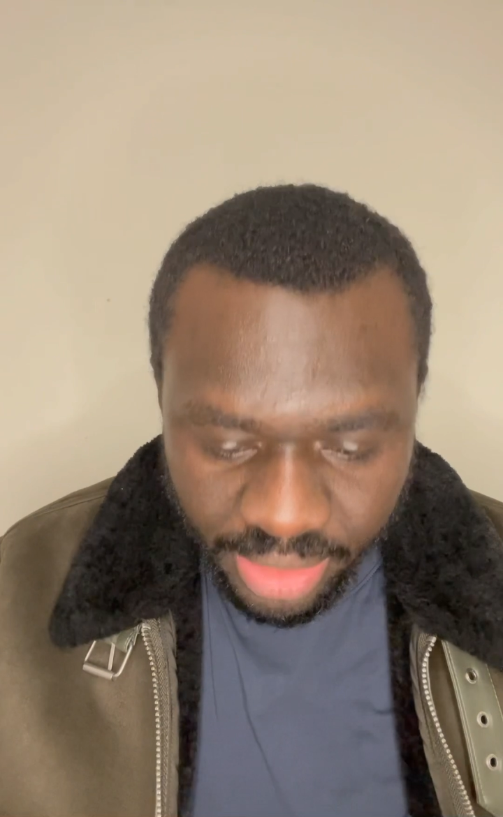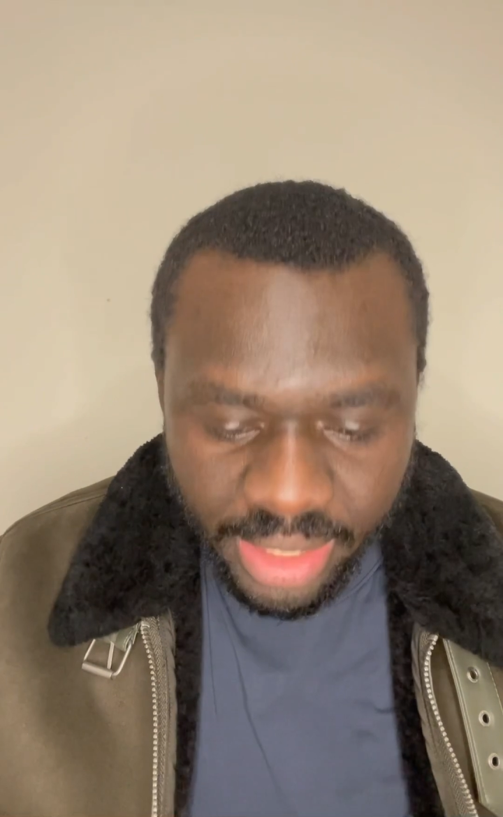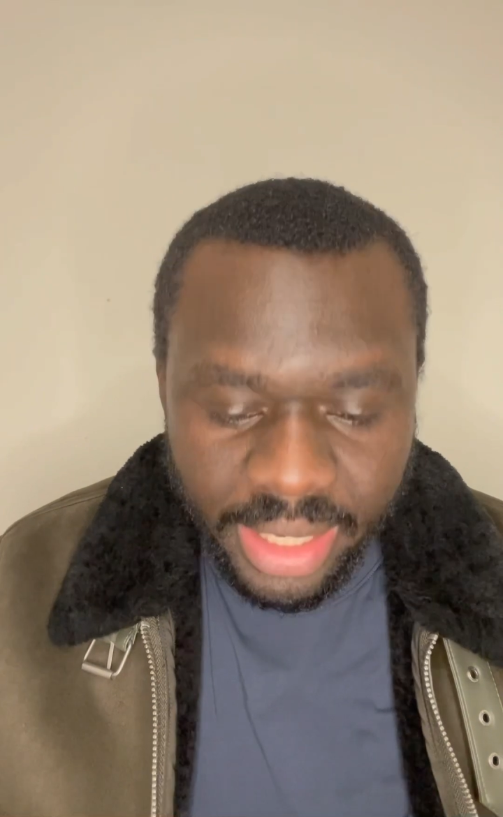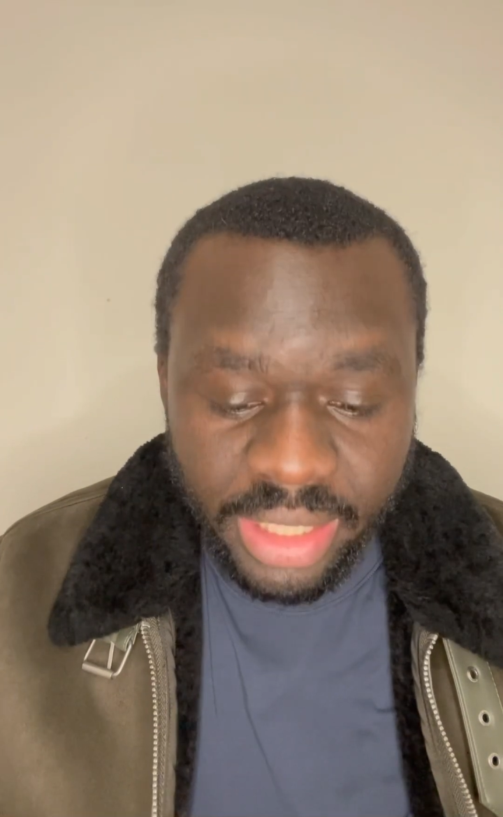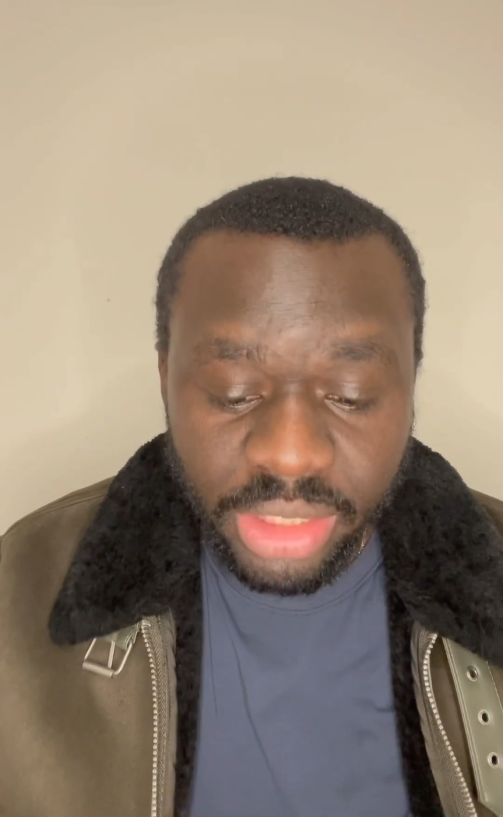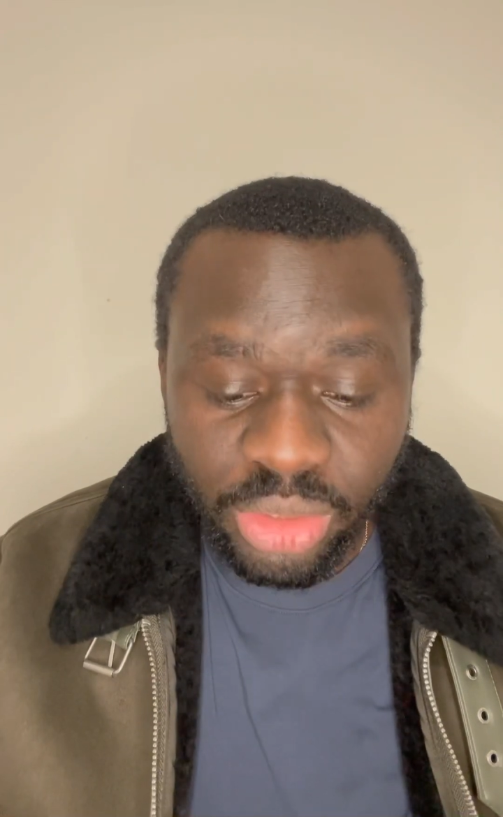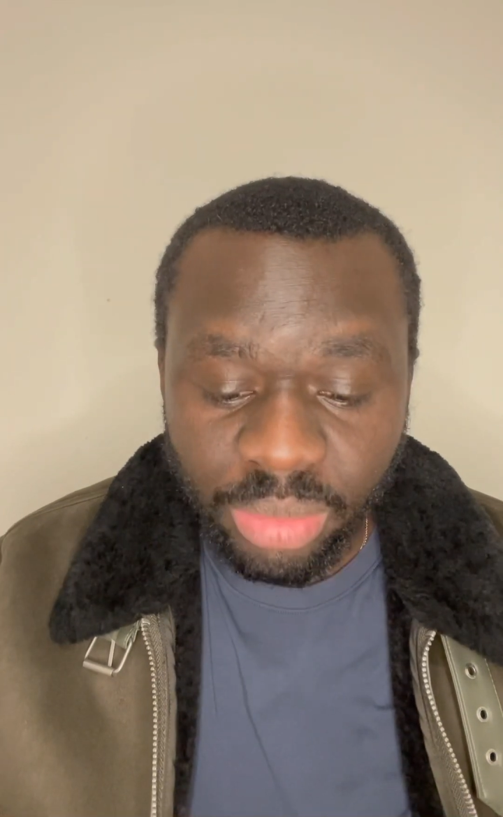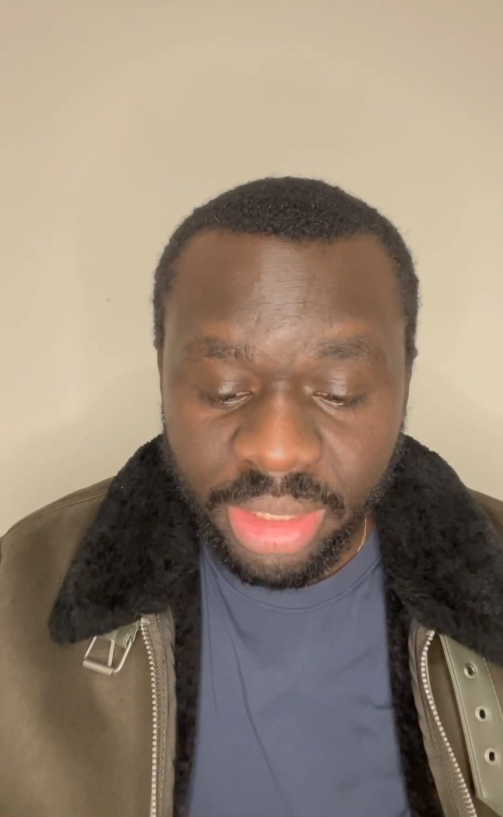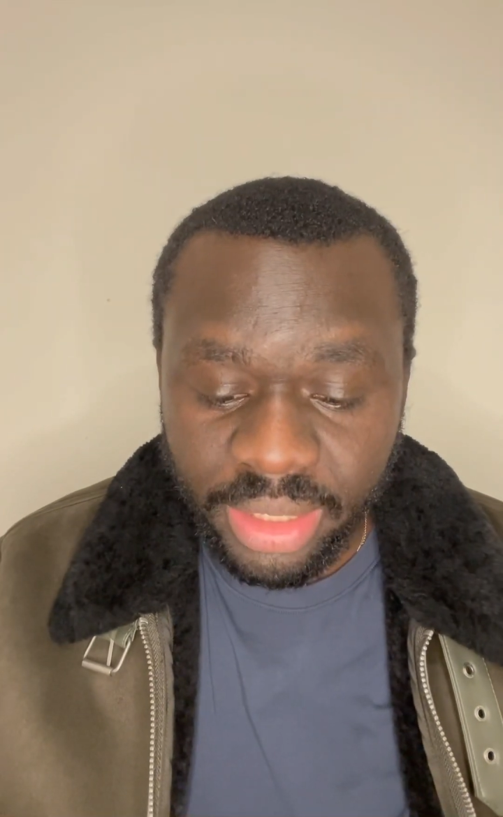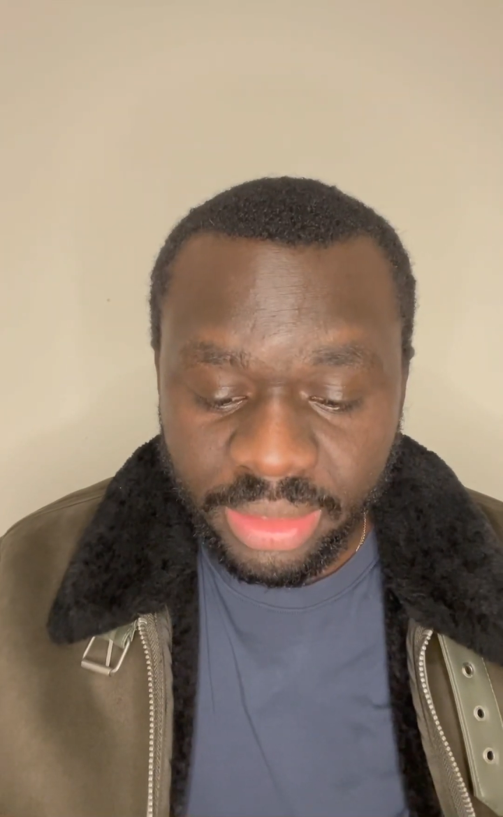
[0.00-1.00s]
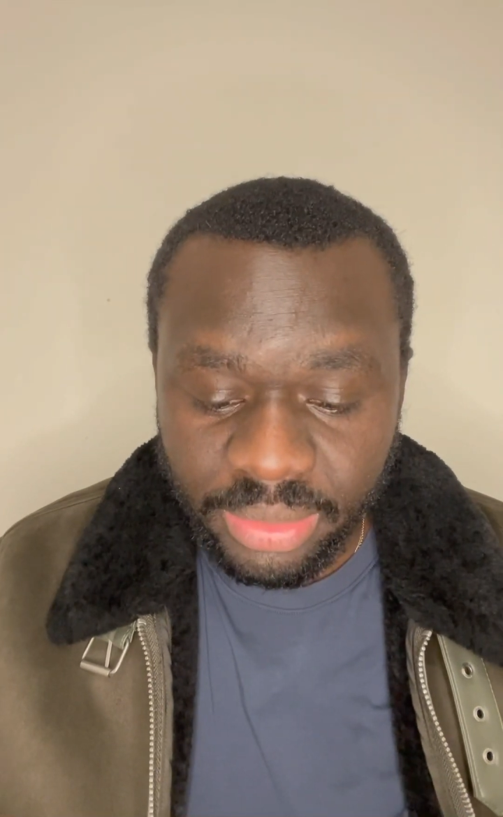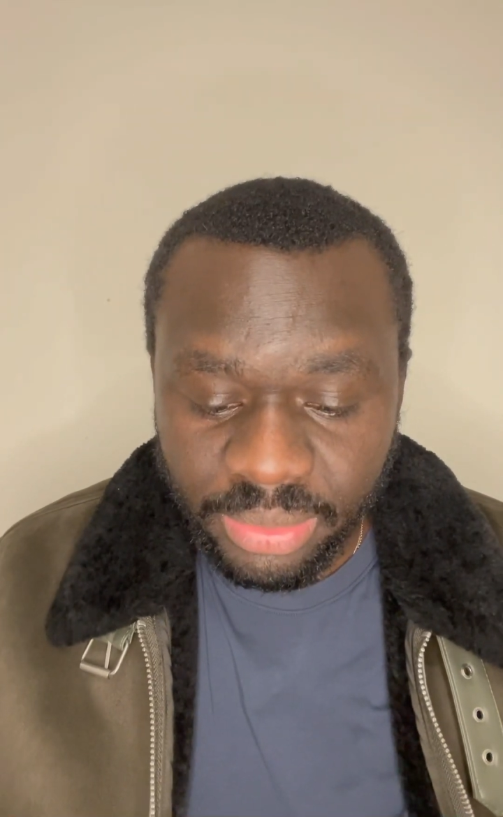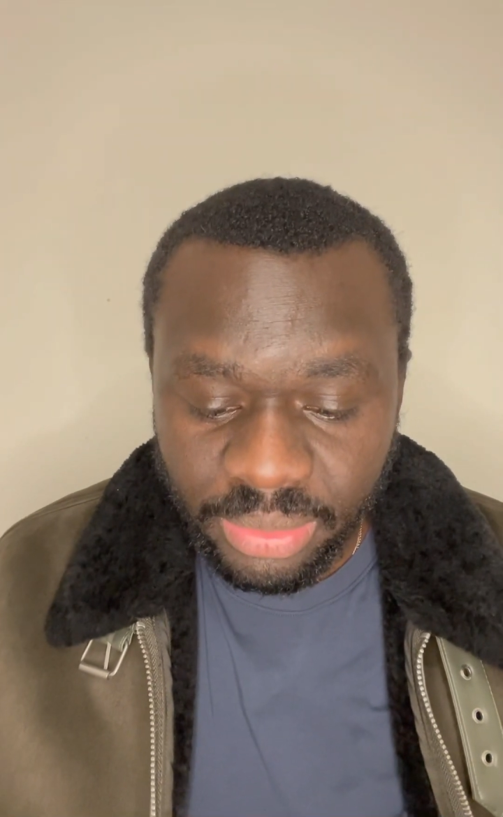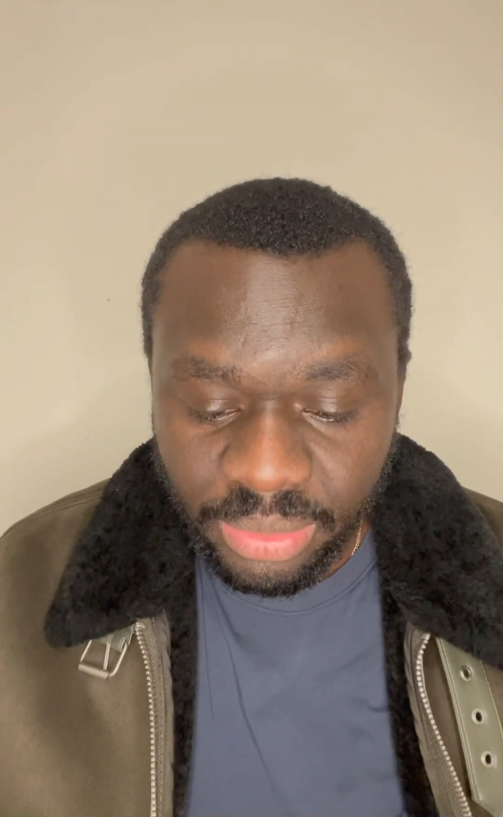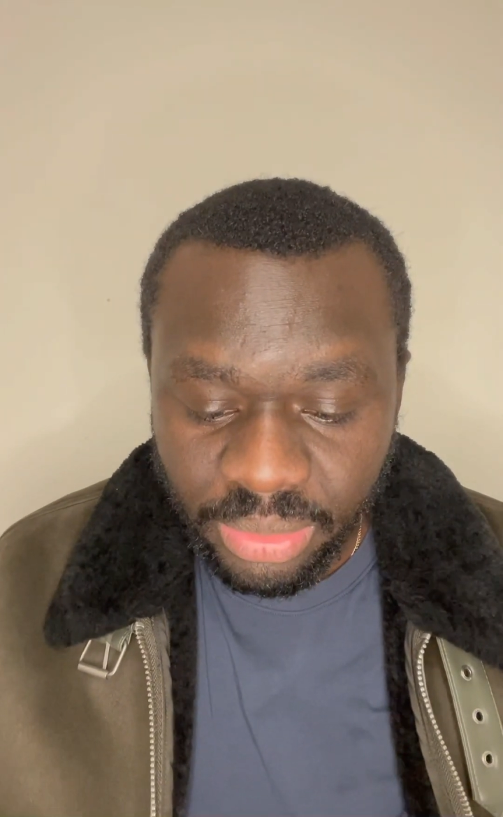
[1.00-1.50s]
Any domain
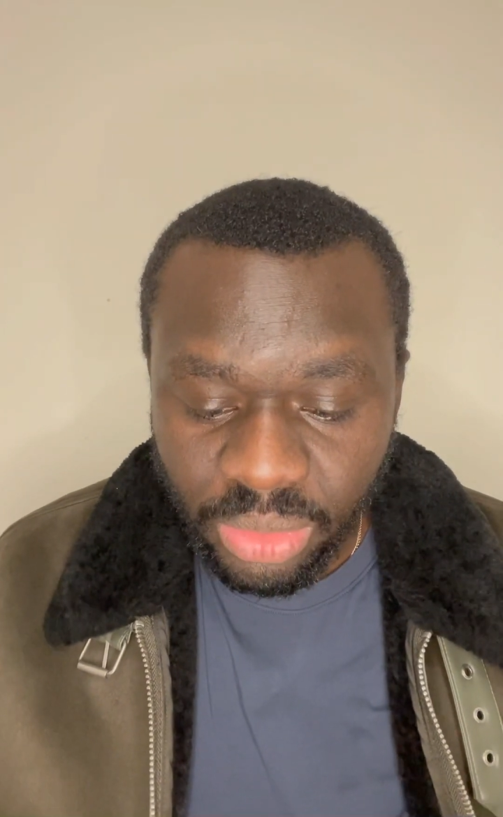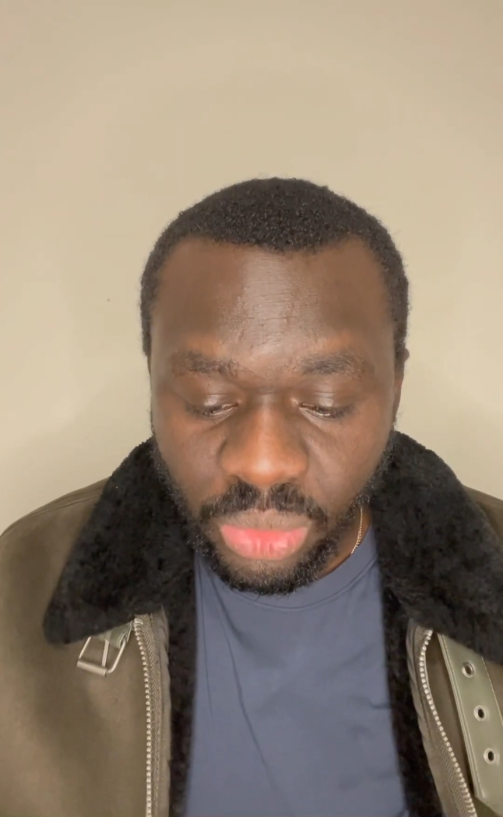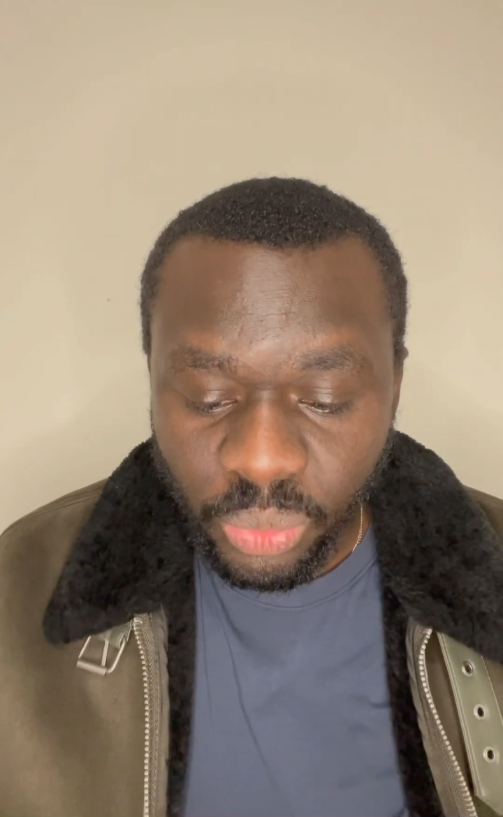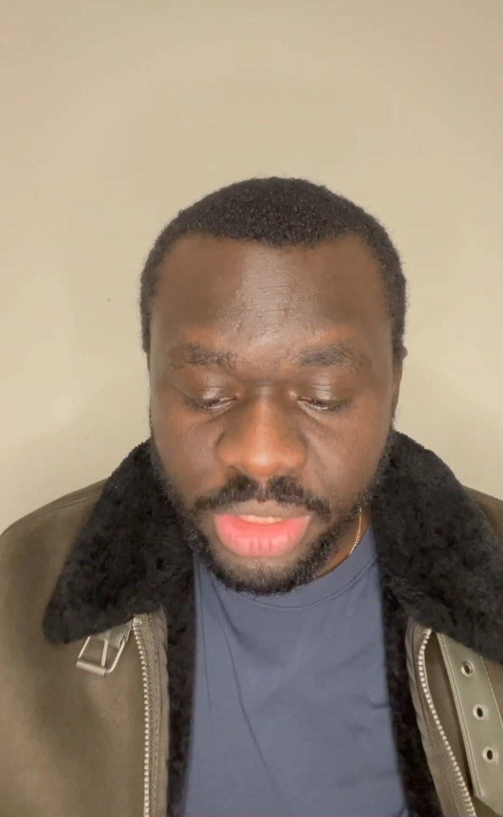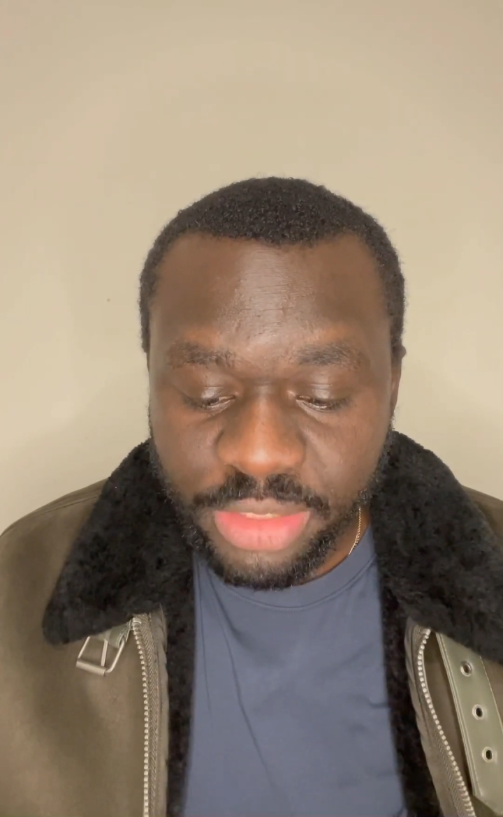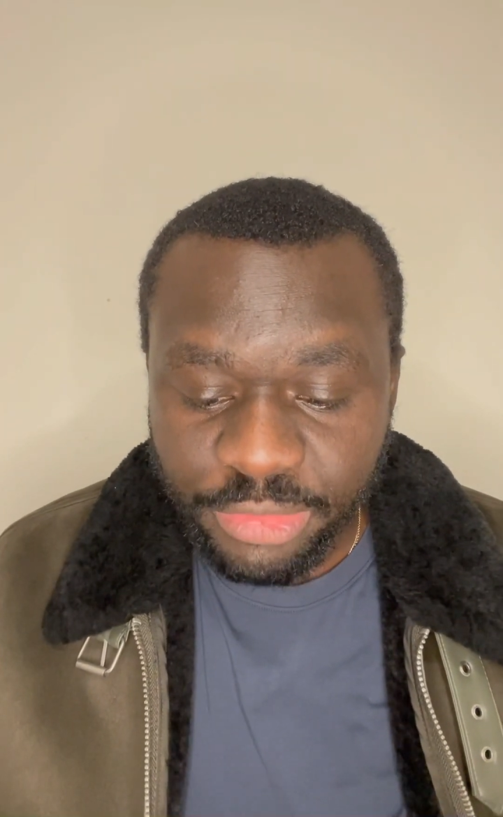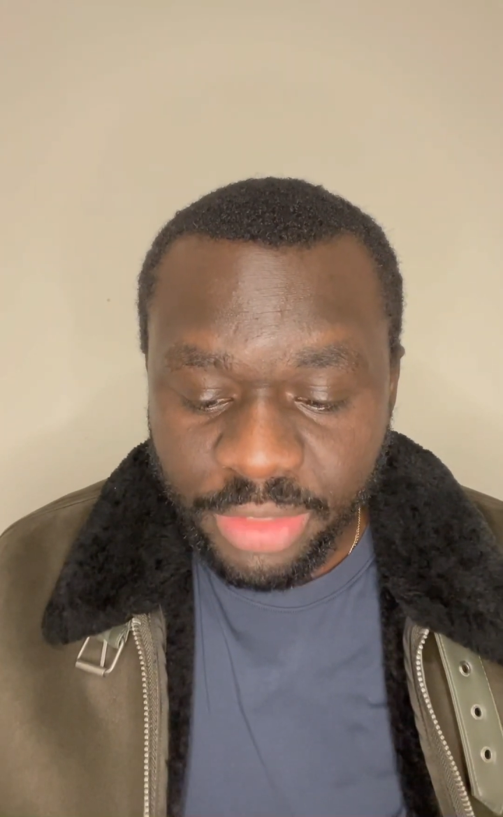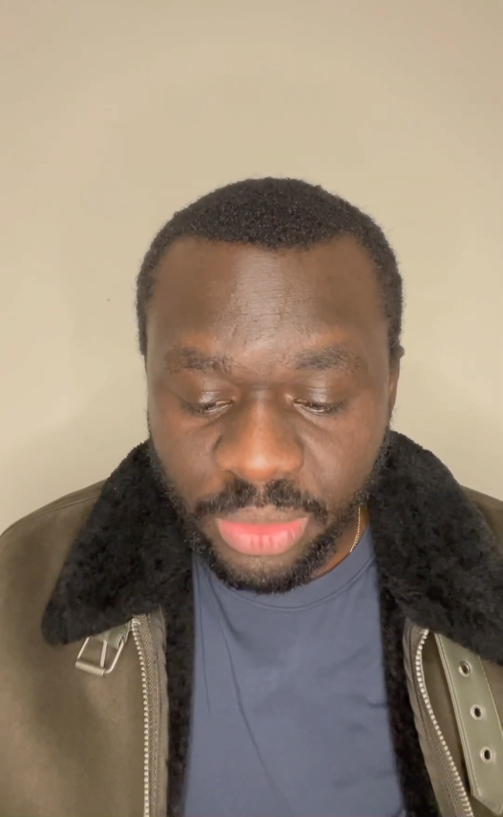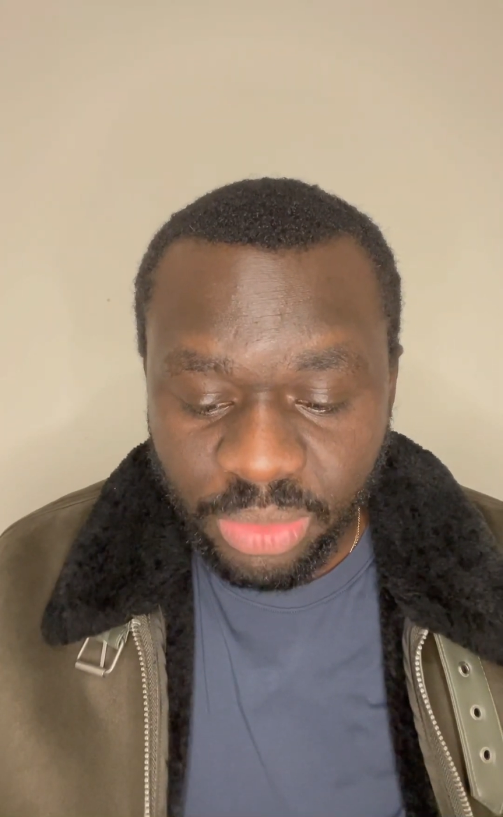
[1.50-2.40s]
which is failed